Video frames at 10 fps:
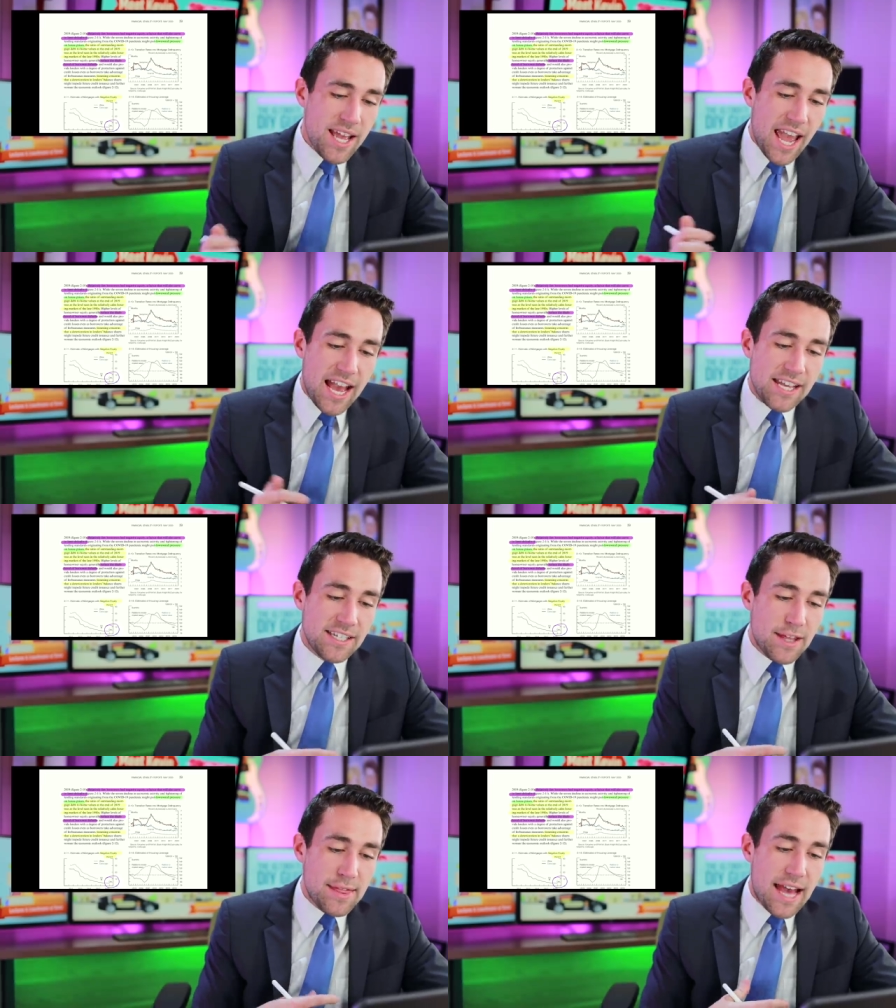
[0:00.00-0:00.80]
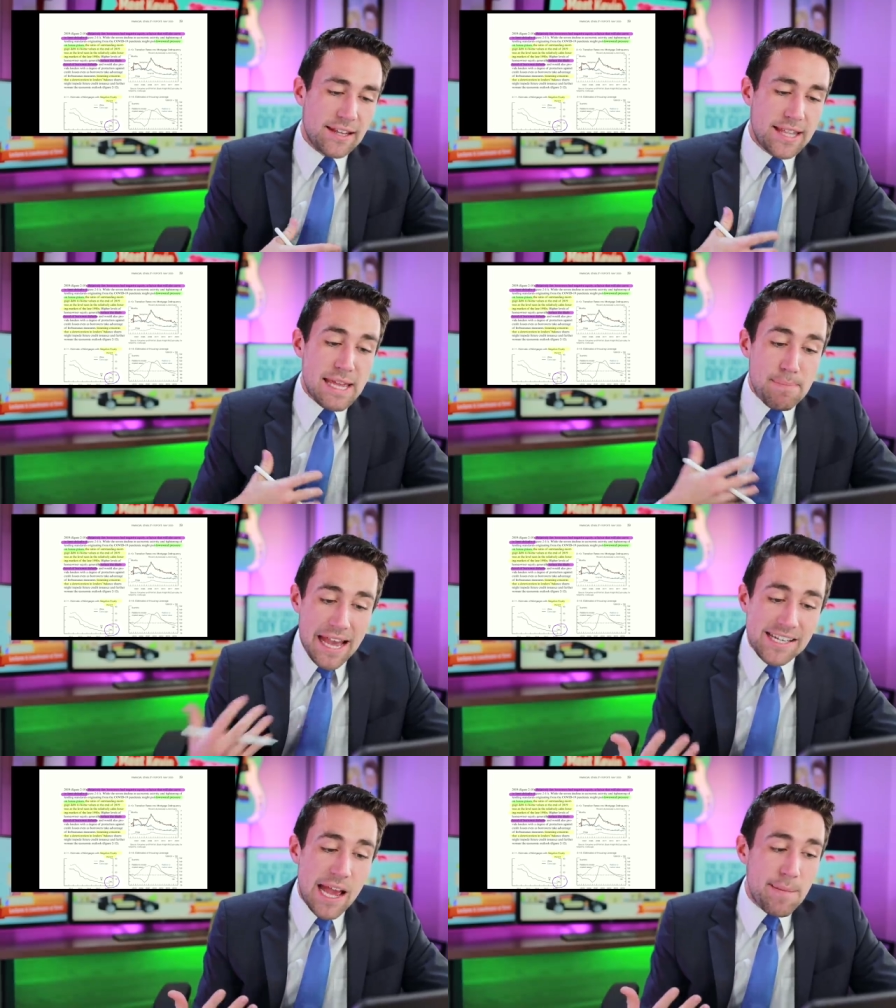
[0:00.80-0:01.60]
and that the
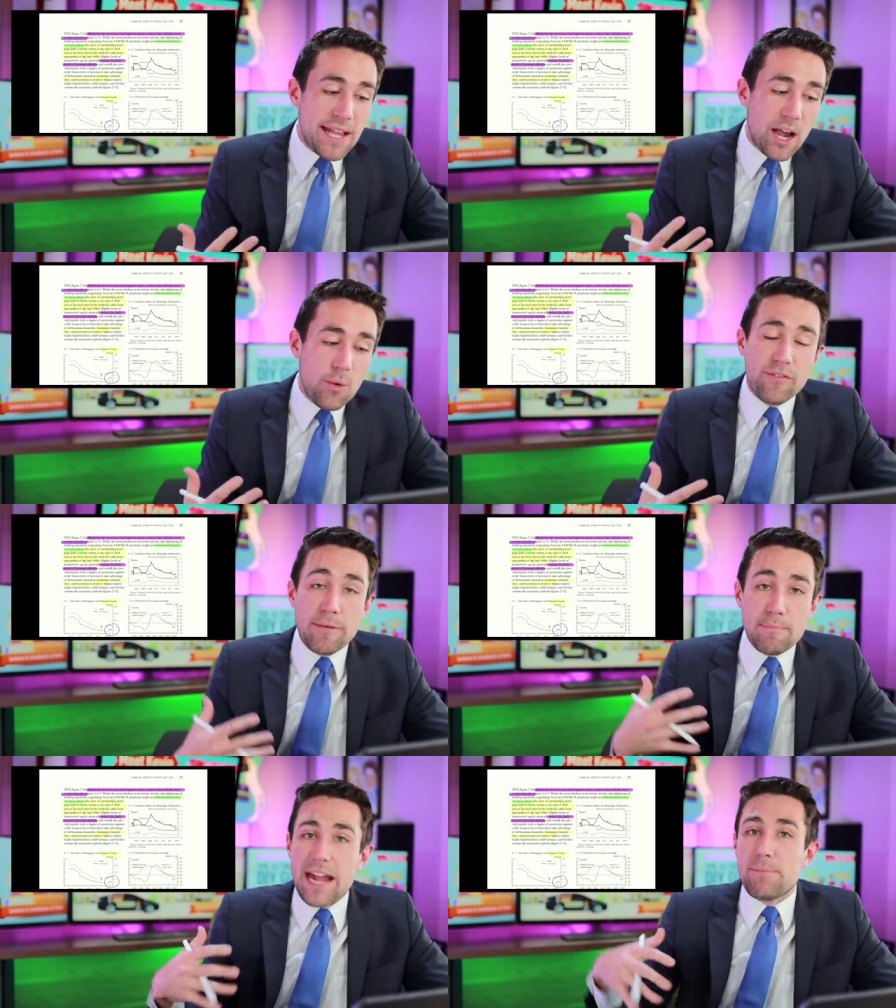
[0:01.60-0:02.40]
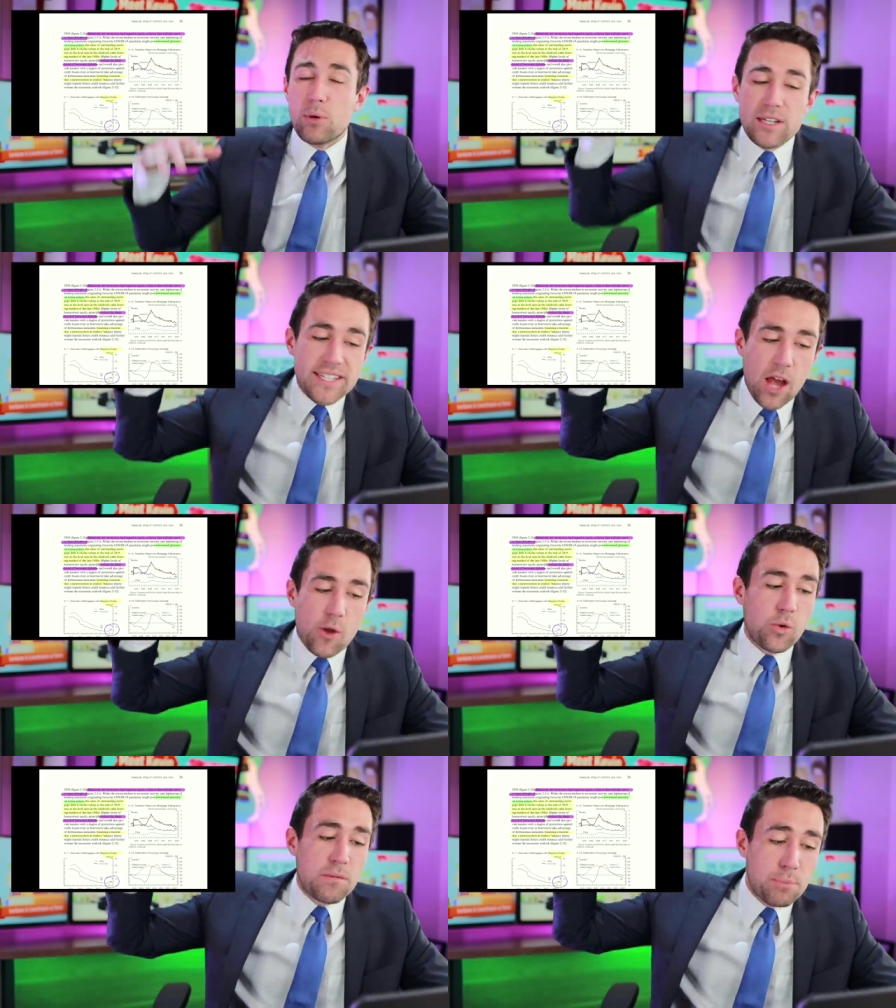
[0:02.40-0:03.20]
pandemic, however, might put
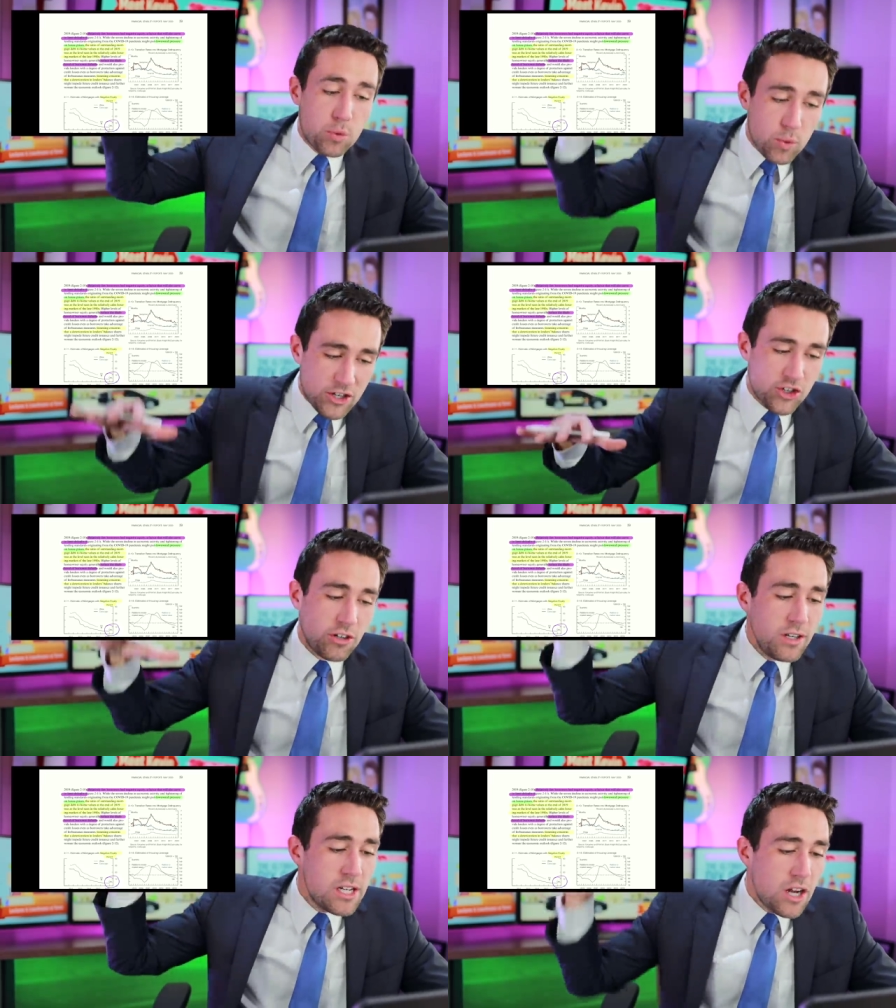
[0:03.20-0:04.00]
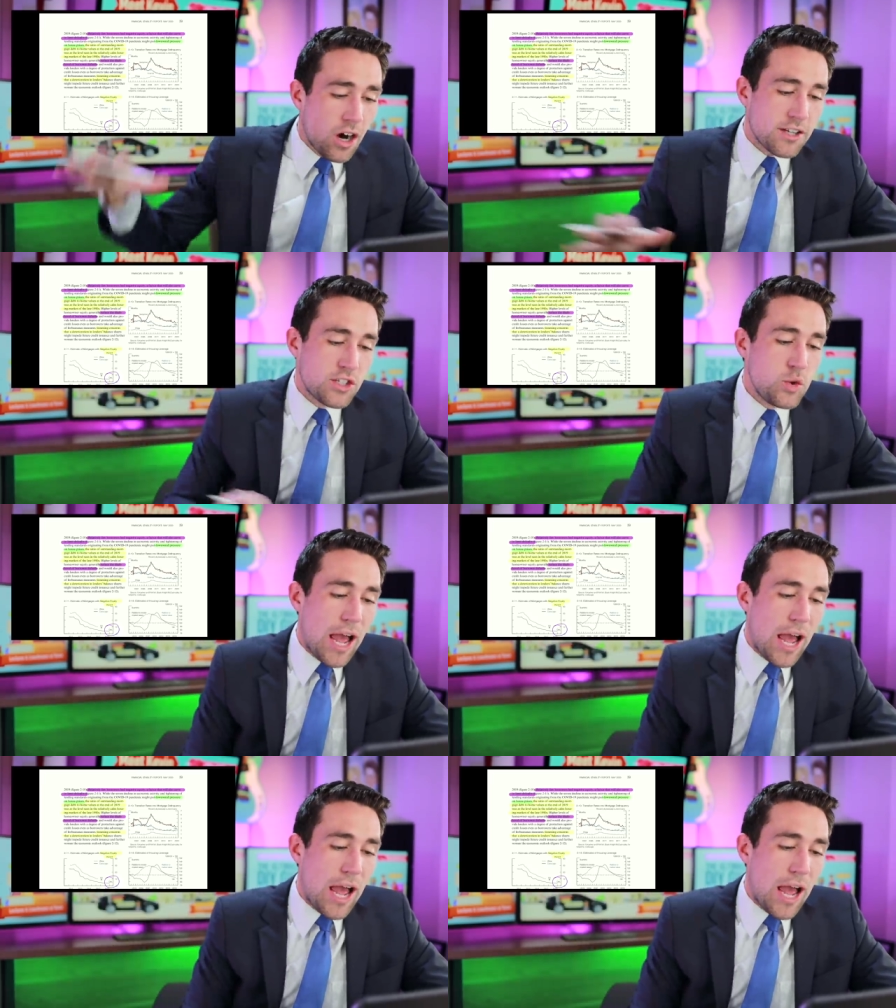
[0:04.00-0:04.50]
downward pressure onto